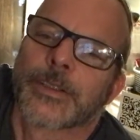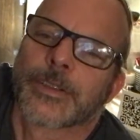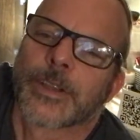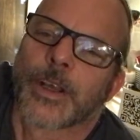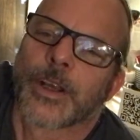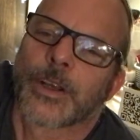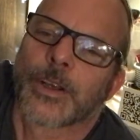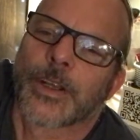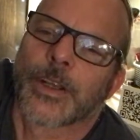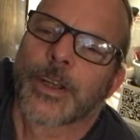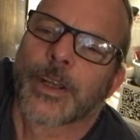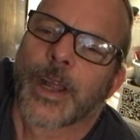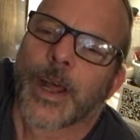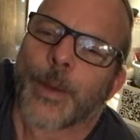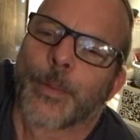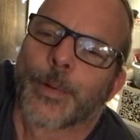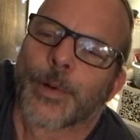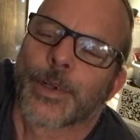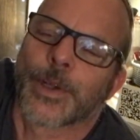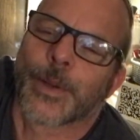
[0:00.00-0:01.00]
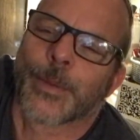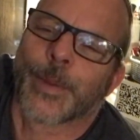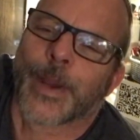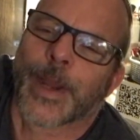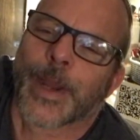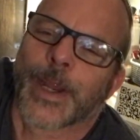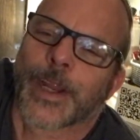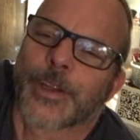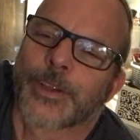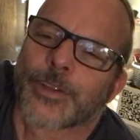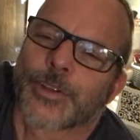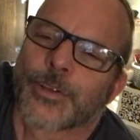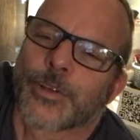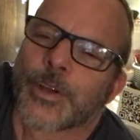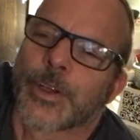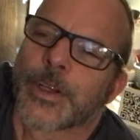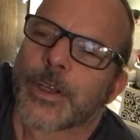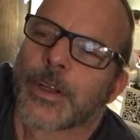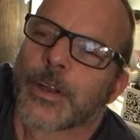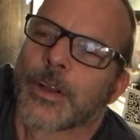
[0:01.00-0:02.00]
Okay. I'll put you back on
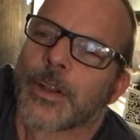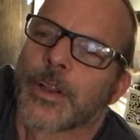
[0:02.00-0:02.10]
screen.